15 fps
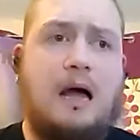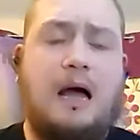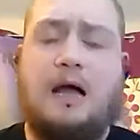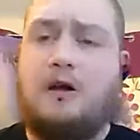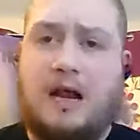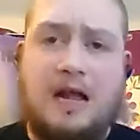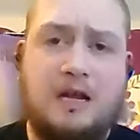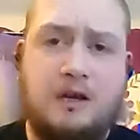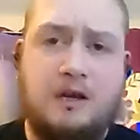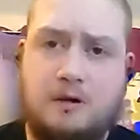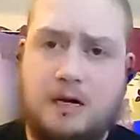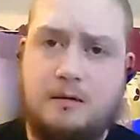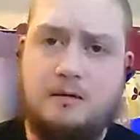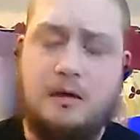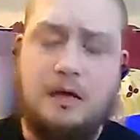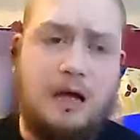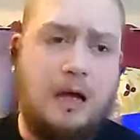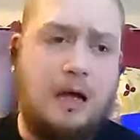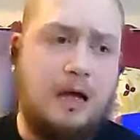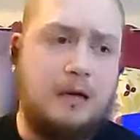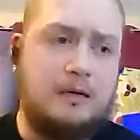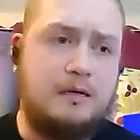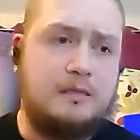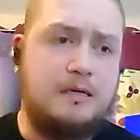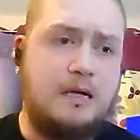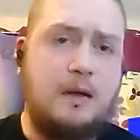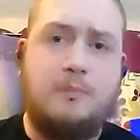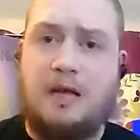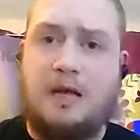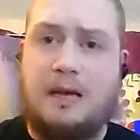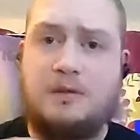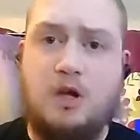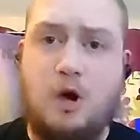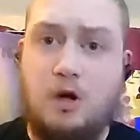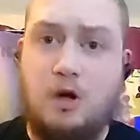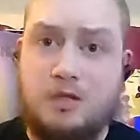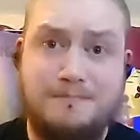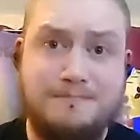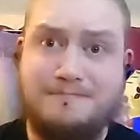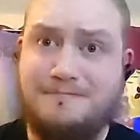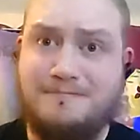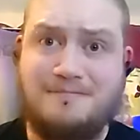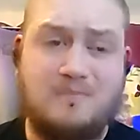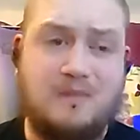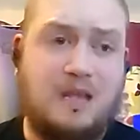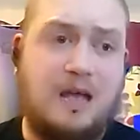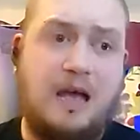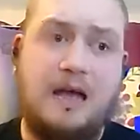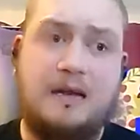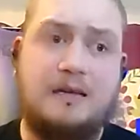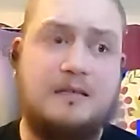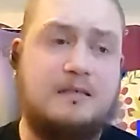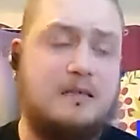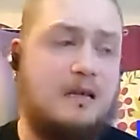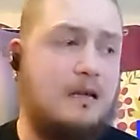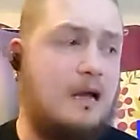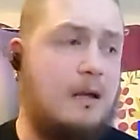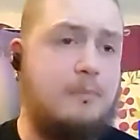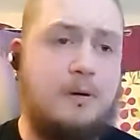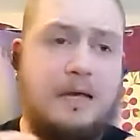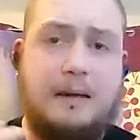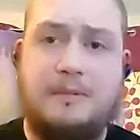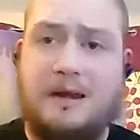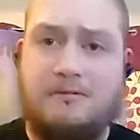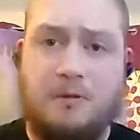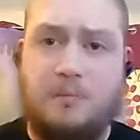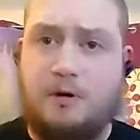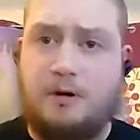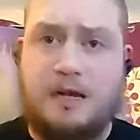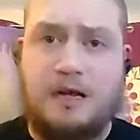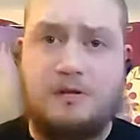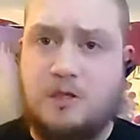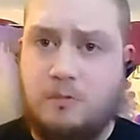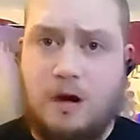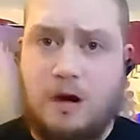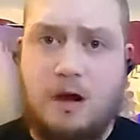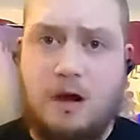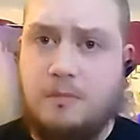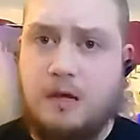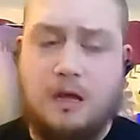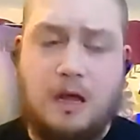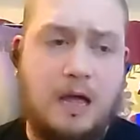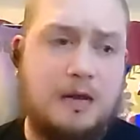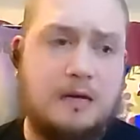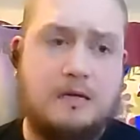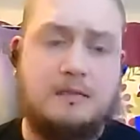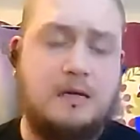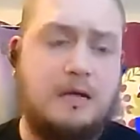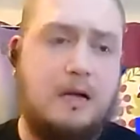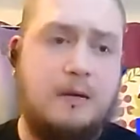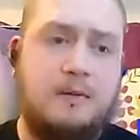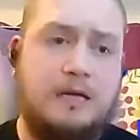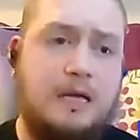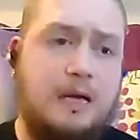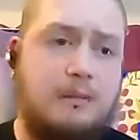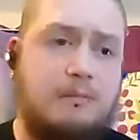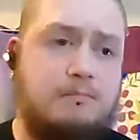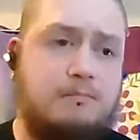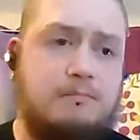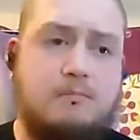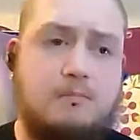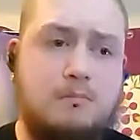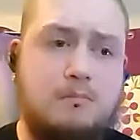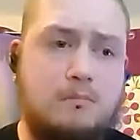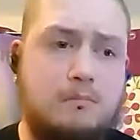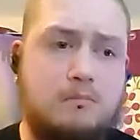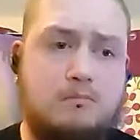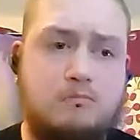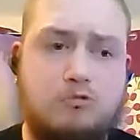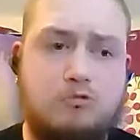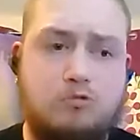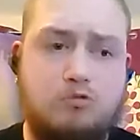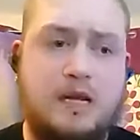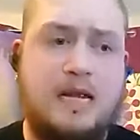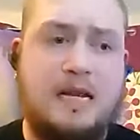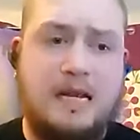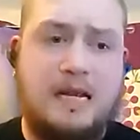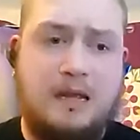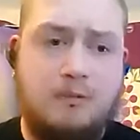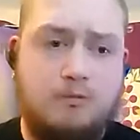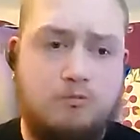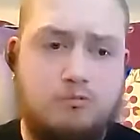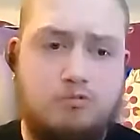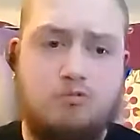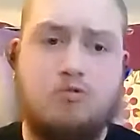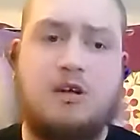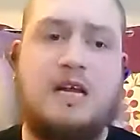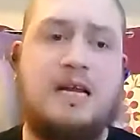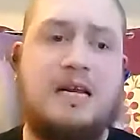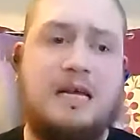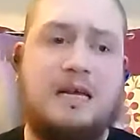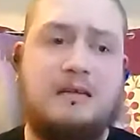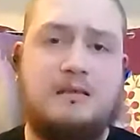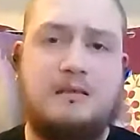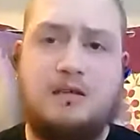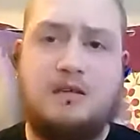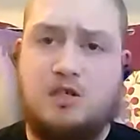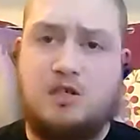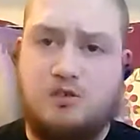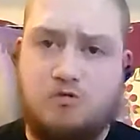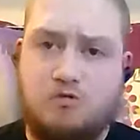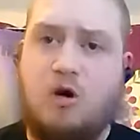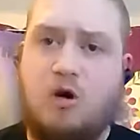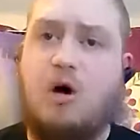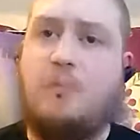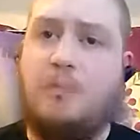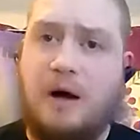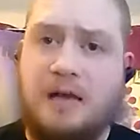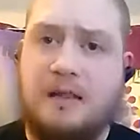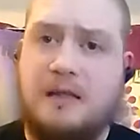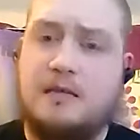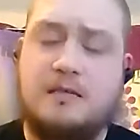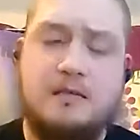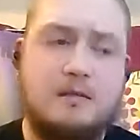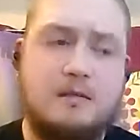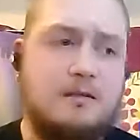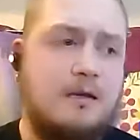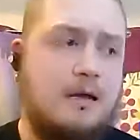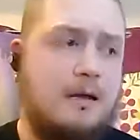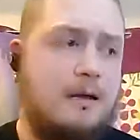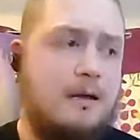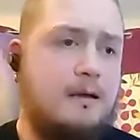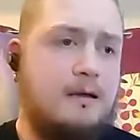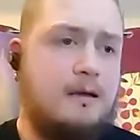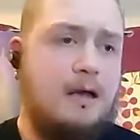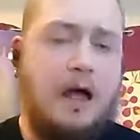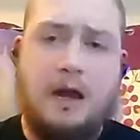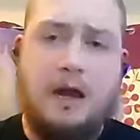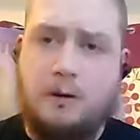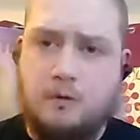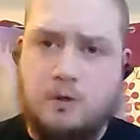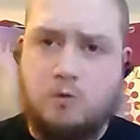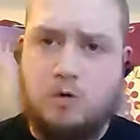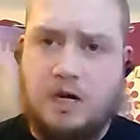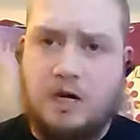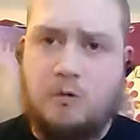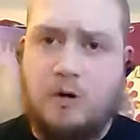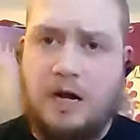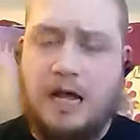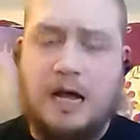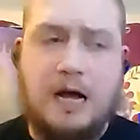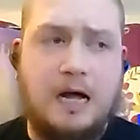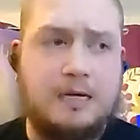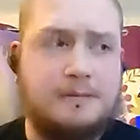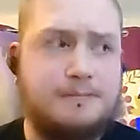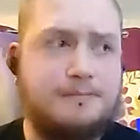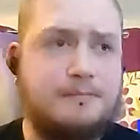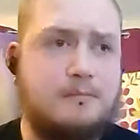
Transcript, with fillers: I got angry and I blamed God and I blamed everybody else around me. And I became really, really distraught by this. And it was really, really hard.